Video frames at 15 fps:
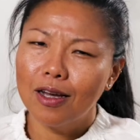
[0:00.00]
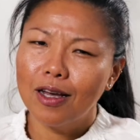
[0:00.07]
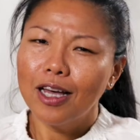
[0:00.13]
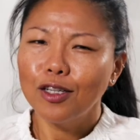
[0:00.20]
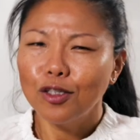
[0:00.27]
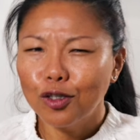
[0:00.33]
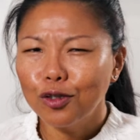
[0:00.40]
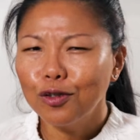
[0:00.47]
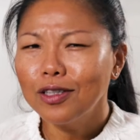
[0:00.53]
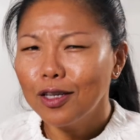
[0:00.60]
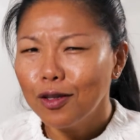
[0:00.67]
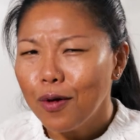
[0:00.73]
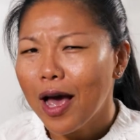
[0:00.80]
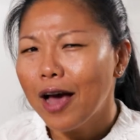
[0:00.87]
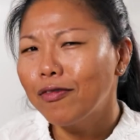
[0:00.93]
ensure that
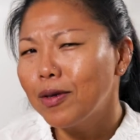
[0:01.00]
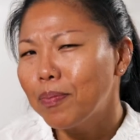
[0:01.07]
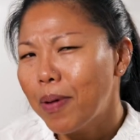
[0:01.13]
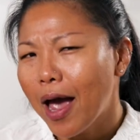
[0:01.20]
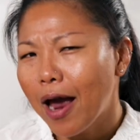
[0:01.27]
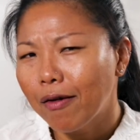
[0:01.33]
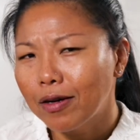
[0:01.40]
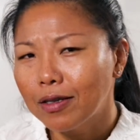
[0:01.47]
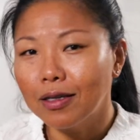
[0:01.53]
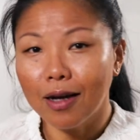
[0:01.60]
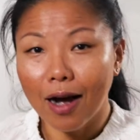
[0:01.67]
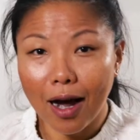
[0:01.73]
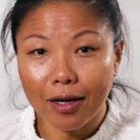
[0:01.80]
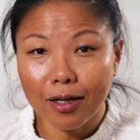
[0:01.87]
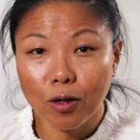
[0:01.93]
you have the parent,
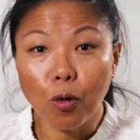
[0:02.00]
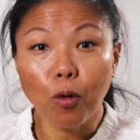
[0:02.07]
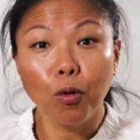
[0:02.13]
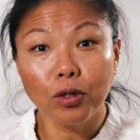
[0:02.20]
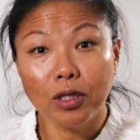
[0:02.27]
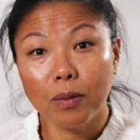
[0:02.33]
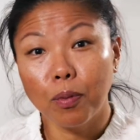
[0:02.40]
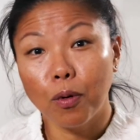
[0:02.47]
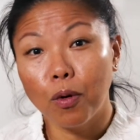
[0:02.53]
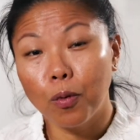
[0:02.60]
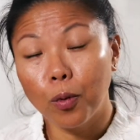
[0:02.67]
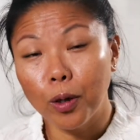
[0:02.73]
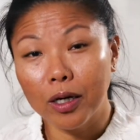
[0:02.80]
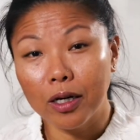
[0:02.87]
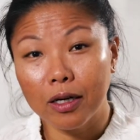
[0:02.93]
guardian, or support
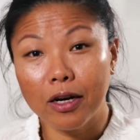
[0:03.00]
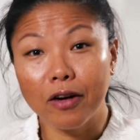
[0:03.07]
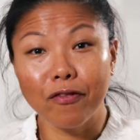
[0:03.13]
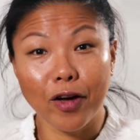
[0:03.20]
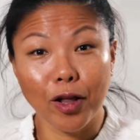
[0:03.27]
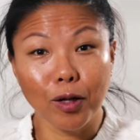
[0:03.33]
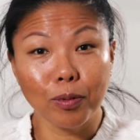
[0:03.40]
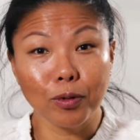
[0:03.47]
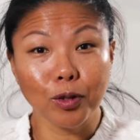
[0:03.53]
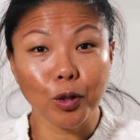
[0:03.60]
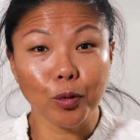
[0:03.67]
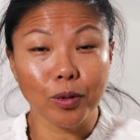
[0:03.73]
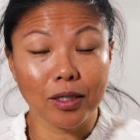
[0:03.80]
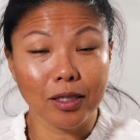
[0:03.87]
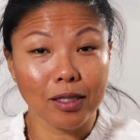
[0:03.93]
worker available
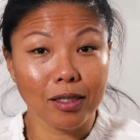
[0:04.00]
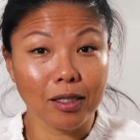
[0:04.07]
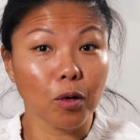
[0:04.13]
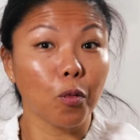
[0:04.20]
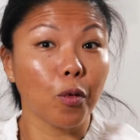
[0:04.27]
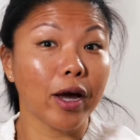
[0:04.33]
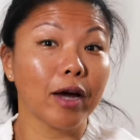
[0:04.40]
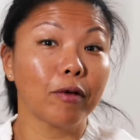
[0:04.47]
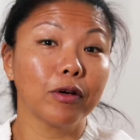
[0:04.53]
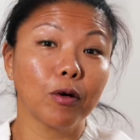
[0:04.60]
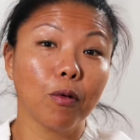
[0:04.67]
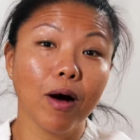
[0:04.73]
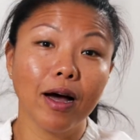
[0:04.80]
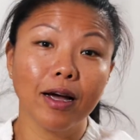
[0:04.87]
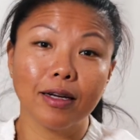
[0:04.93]
to assist where
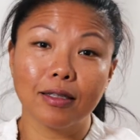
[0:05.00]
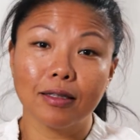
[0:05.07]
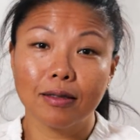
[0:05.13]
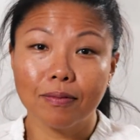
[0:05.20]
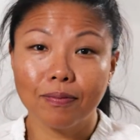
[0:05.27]
required.